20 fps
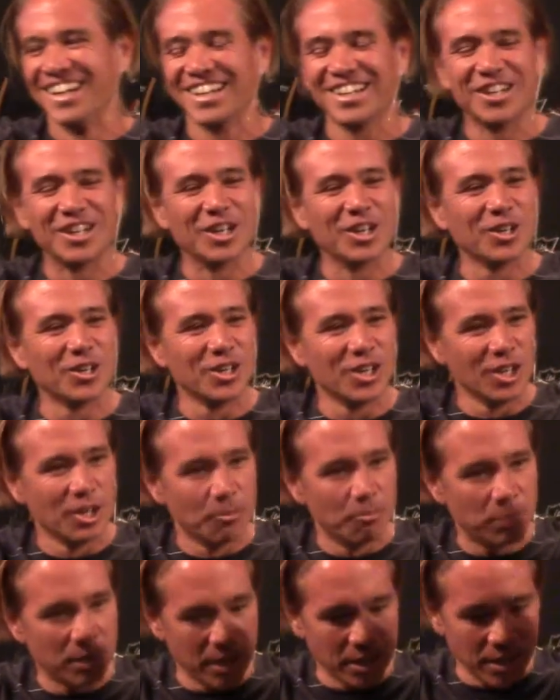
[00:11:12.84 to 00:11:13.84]
you know,
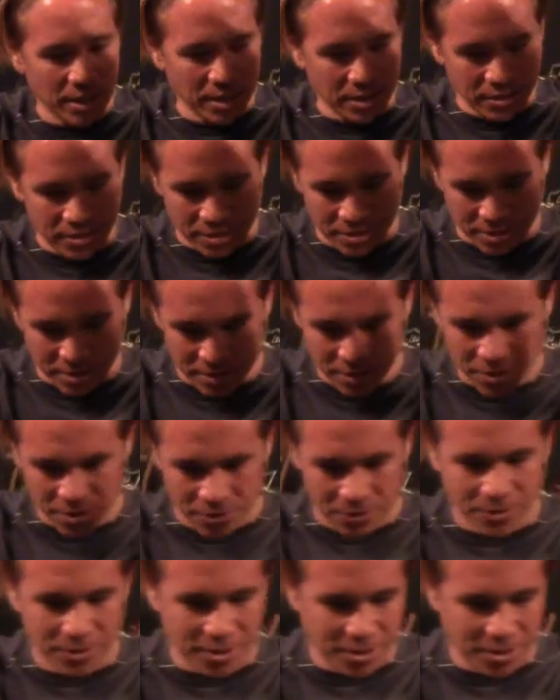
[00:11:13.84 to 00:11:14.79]
but it's, you know,